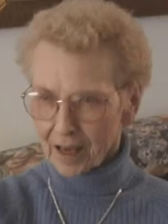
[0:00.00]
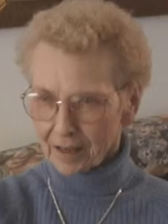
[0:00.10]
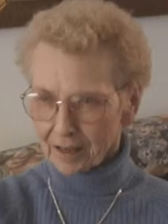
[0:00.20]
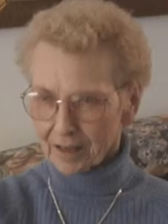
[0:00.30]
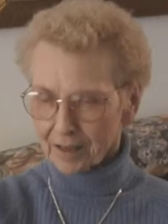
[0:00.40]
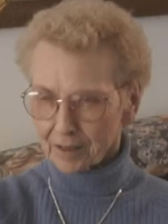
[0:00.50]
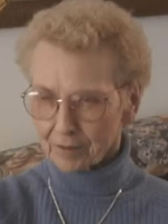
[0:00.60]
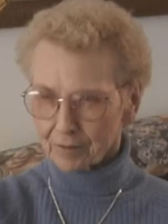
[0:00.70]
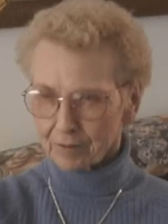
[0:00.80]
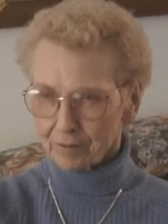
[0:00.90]
And I had
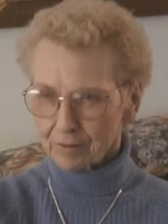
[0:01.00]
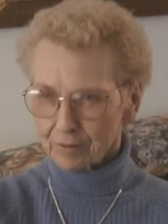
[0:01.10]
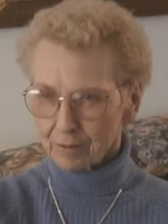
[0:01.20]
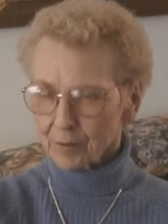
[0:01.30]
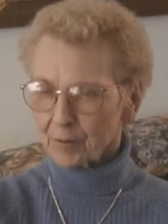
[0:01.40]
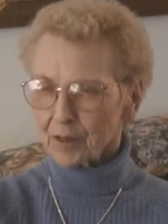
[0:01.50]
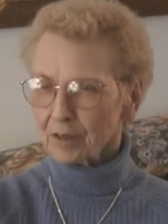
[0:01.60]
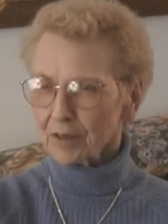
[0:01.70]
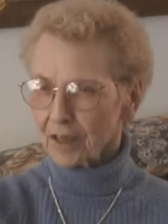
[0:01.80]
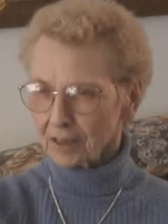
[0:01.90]
dreamed of
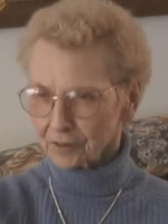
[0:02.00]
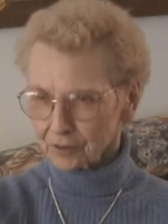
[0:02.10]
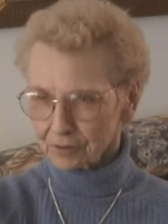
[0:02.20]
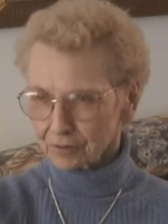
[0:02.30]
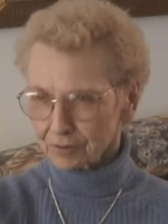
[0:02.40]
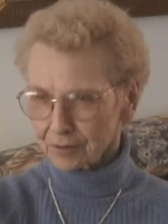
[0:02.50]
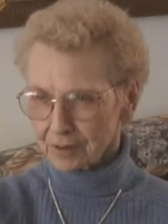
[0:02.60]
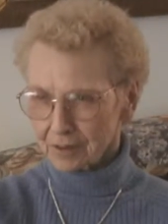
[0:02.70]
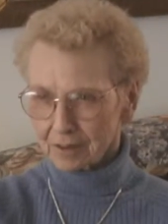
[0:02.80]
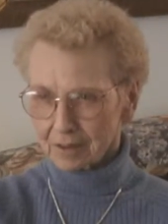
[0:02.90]
being a dancer.
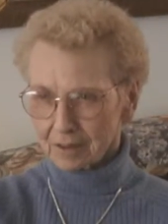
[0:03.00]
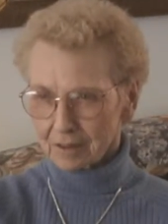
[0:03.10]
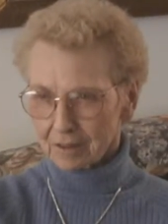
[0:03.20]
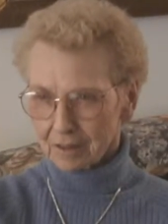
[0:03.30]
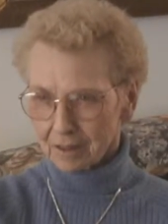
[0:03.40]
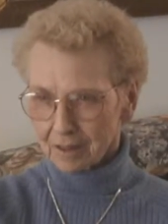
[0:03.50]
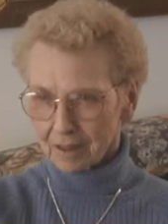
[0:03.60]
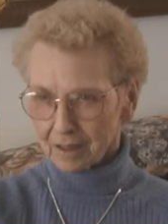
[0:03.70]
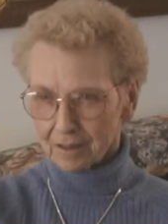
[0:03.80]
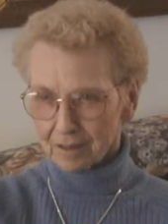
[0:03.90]
Mm -hmm.
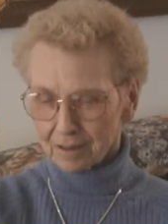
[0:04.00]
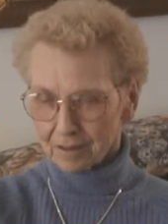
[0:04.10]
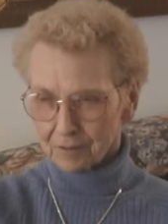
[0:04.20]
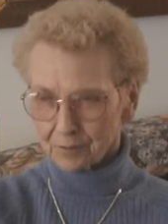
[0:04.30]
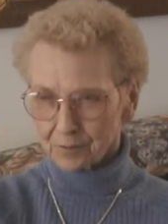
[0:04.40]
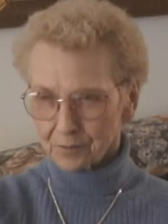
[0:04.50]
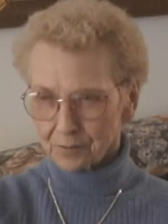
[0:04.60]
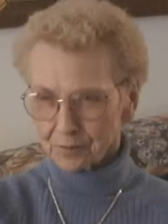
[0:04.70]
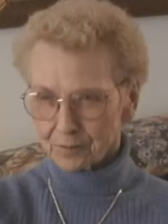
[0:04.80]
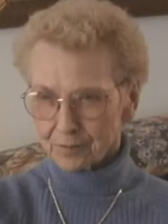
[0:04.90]
And uh,
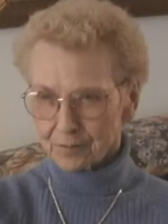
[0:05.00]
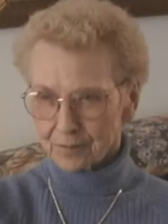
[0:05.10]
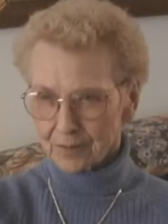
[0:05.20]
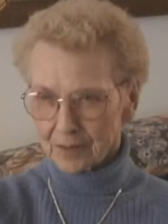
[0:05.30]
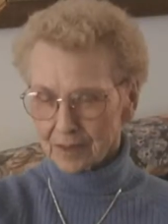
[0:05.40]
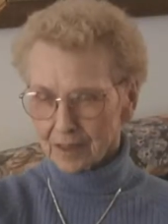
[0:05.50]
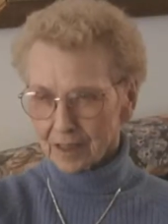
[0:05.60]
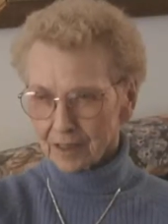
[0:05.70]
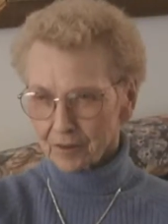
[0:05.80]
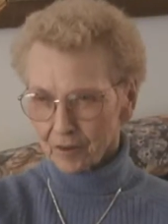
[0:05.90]

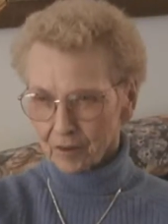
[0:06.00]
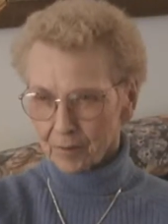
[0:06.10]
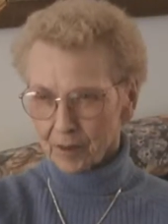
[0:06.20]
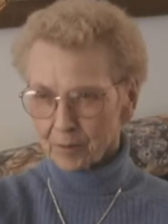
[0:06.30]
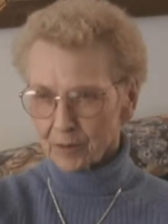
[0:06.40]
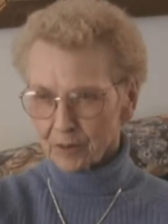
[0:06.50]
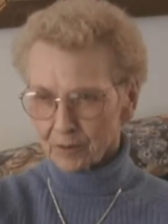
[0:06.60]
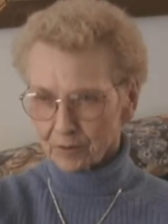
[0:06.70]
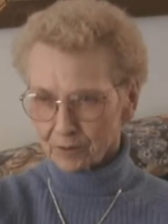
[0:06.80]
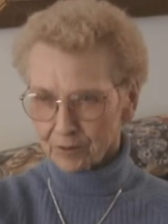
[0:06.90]
had thought about
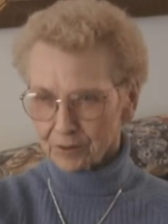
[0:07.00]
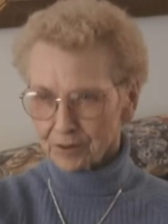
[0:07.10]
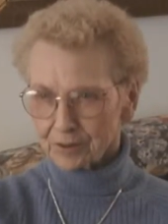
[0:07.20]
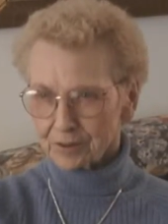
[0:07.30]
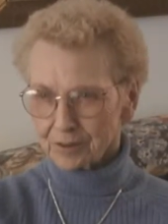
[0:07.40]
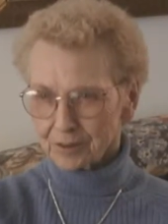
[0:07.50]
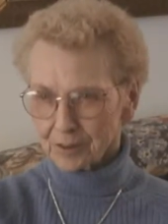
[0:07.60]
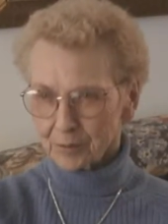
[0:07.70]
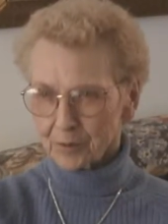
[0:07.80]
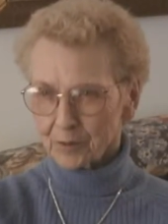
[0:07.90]
being a nurse,
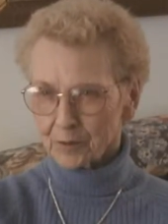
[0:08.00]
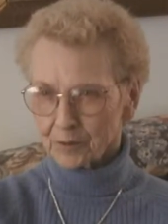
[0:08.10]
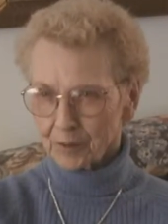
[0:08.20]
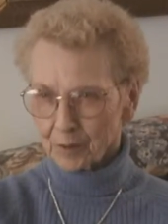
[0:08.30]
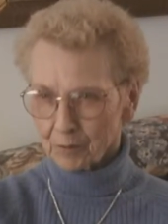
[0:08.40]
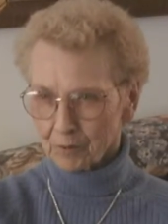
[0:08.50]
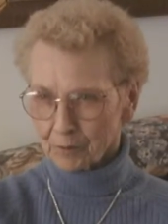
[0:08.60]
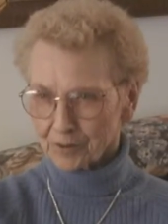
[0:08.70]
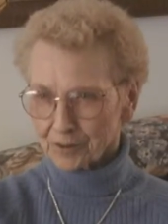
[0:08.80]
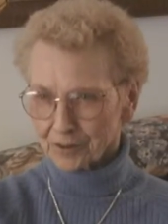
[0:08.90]
typical
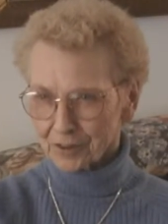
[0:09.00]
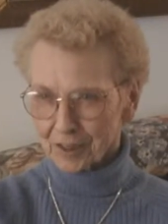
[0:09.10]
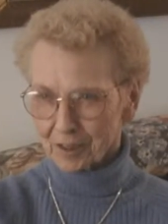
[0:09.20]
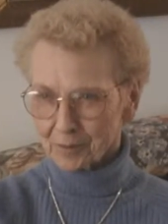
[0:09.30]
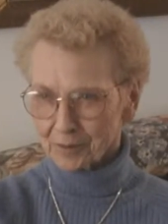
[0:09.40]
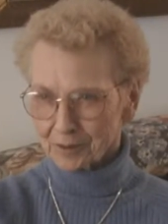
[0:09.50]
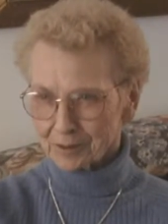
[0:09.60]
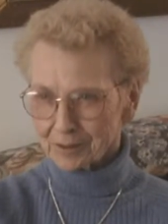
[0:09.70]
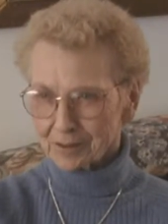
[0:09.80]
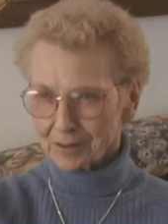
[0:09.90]
women's jobs
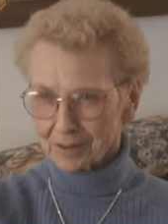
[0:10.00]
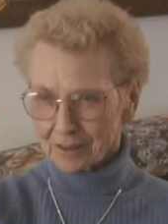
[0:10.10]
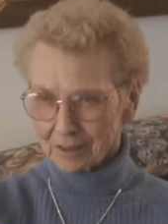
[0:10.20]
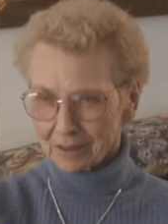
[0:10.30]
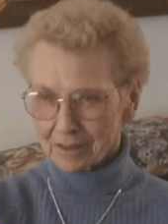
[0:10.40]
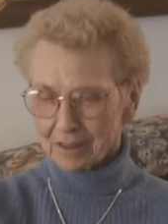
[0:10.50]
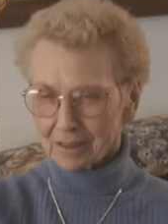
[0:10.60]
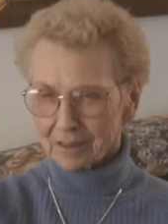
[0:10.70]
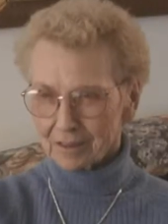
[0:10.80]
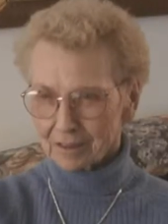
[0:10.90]
mm -hmm.
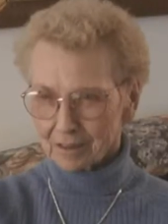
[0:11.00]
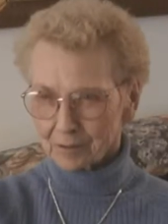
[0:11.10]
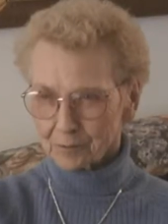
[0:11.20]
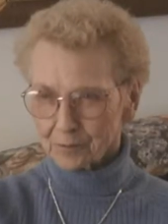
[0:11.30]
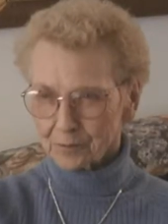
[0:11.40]
that uh,